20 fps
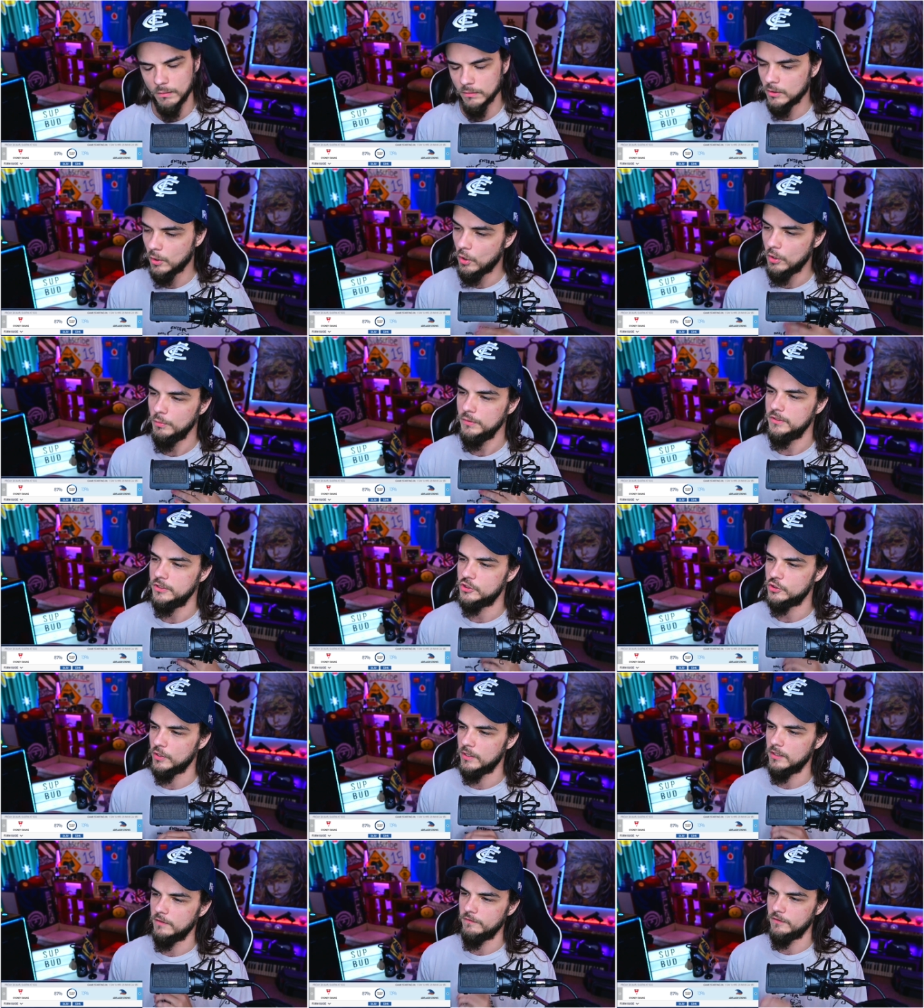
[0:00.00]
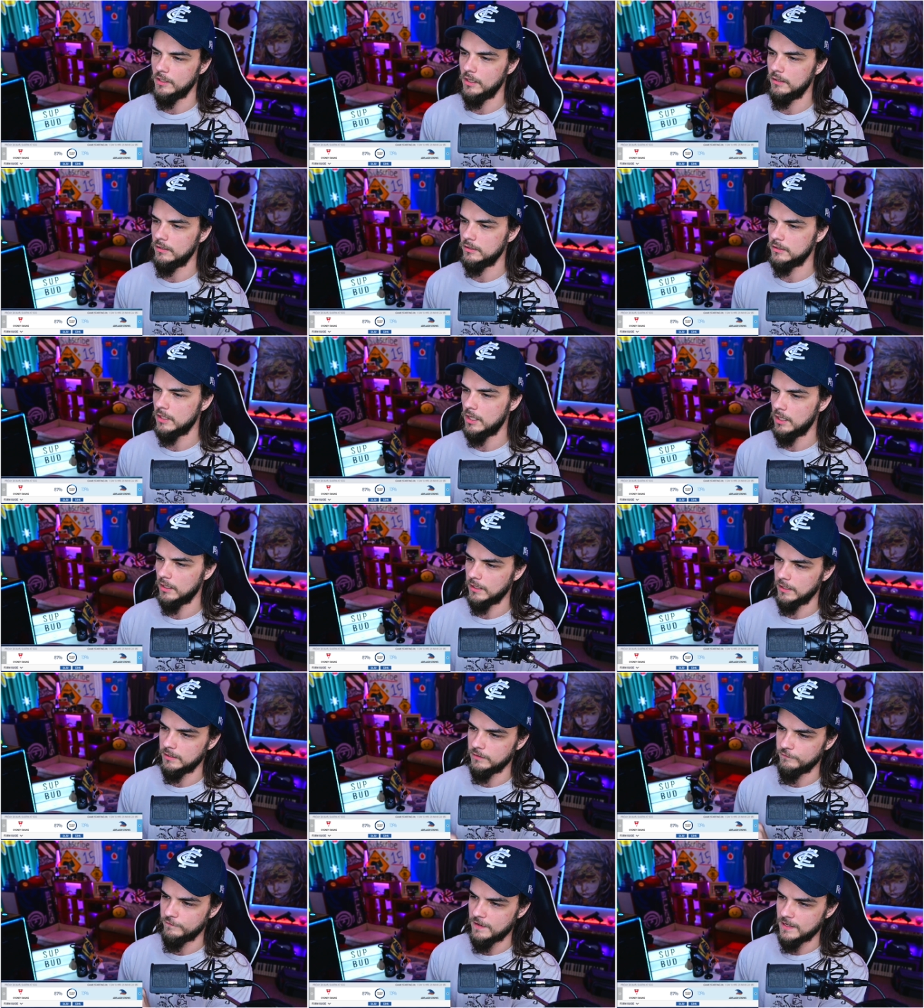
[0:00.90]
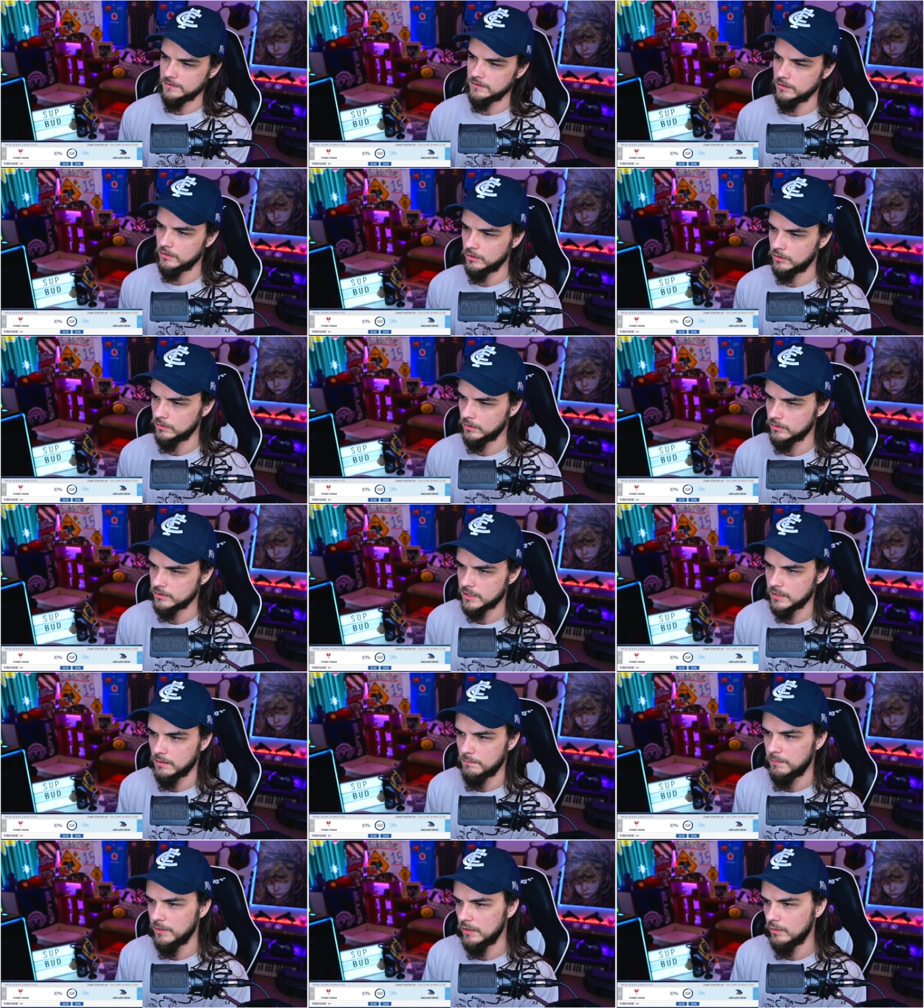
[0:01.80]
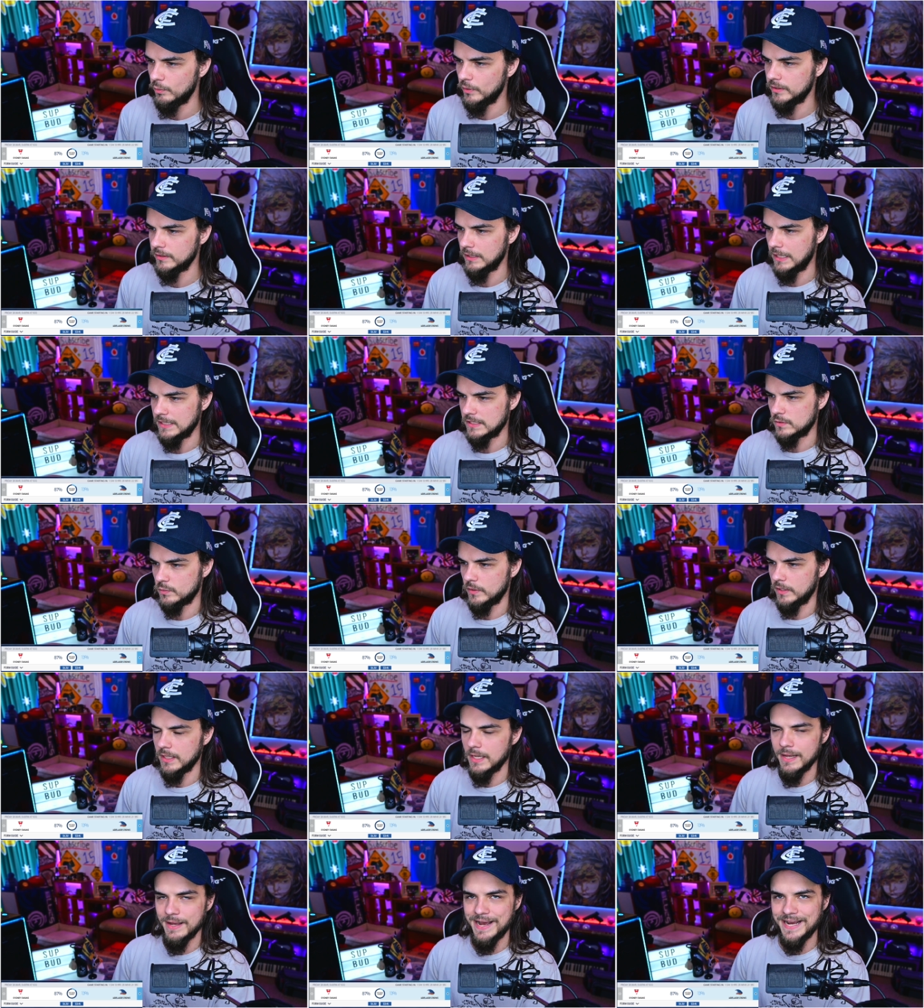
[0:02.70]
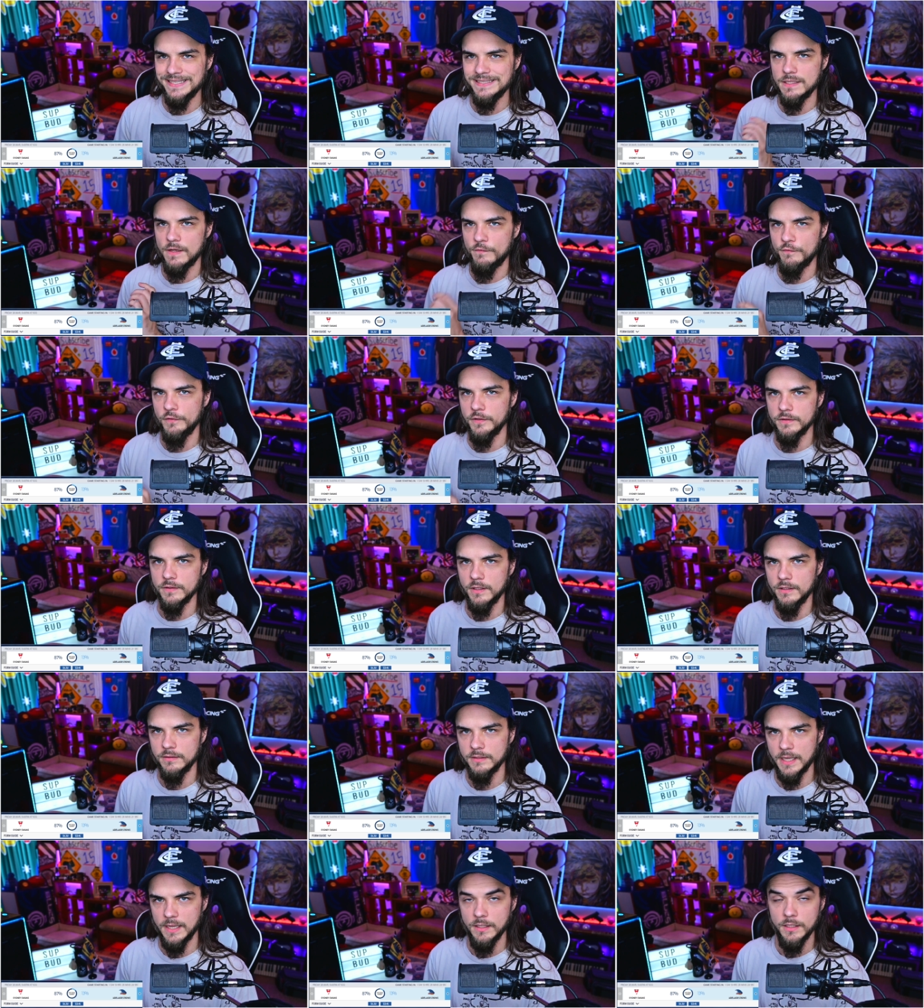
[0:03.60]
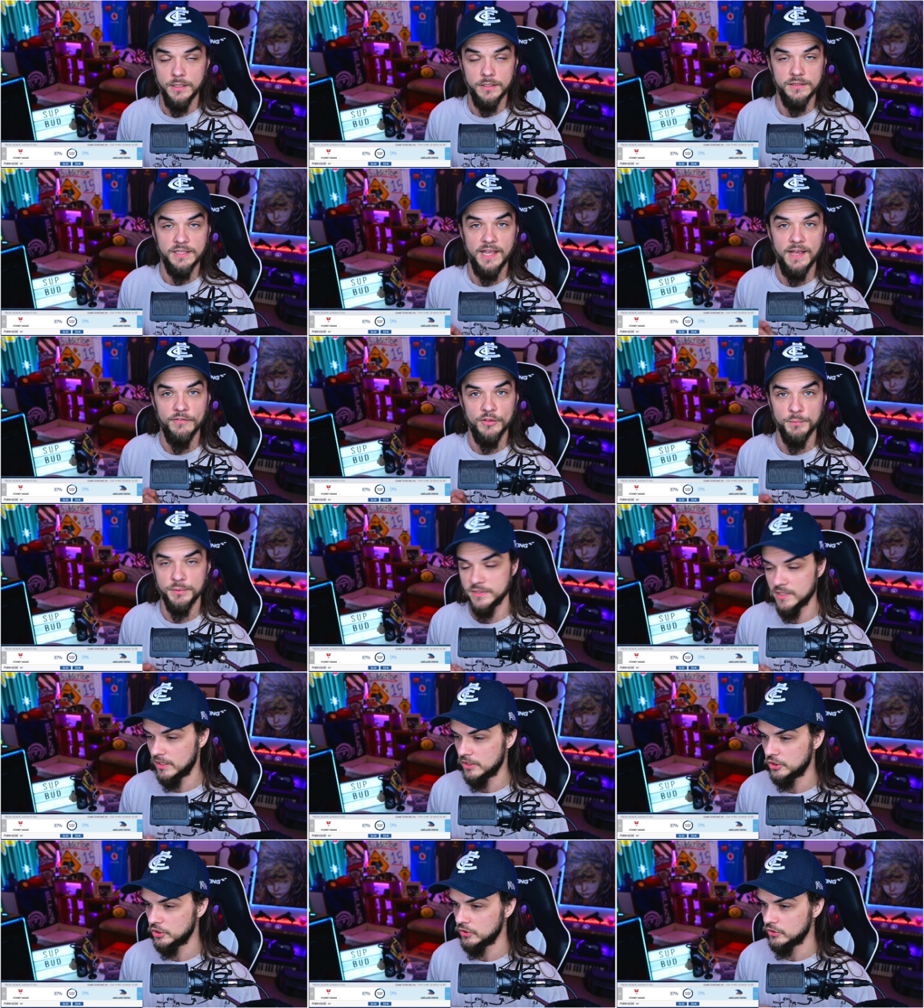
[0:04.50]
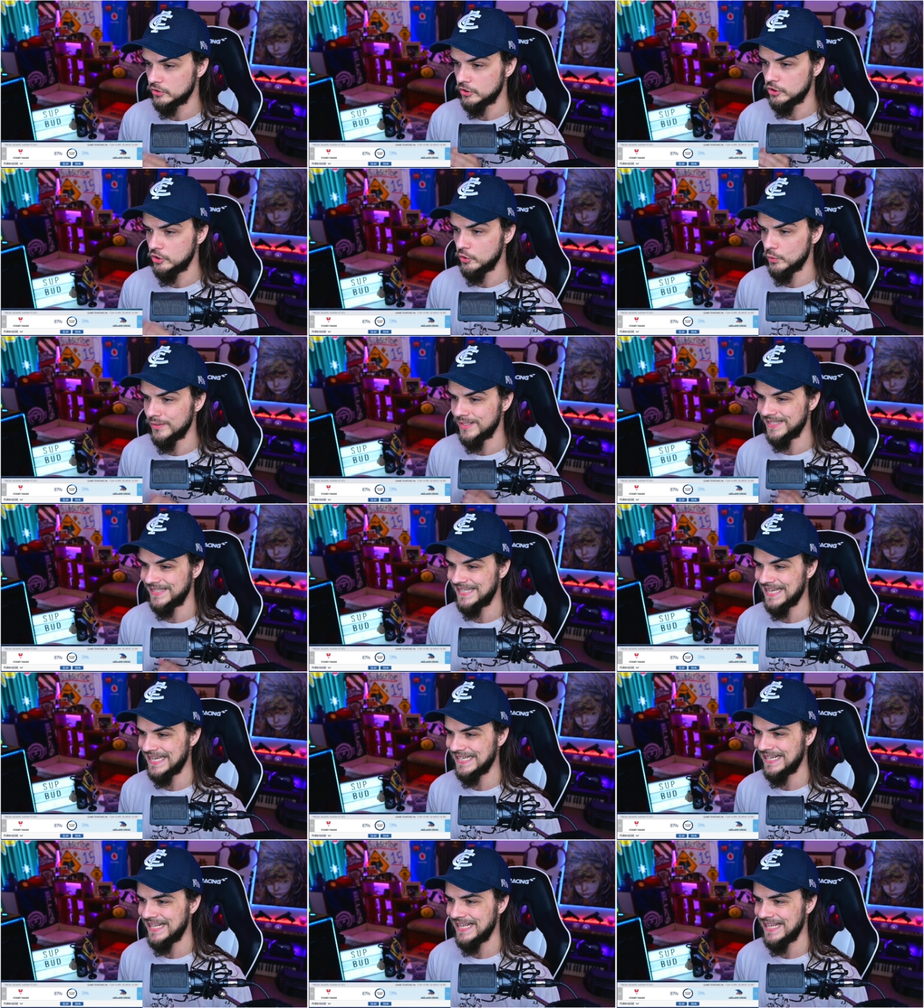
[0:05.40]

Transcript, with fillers: We're going with the trend of the underdog, and the fact that the Crows had a big win last week, I definitely think that they have the potential to do it again.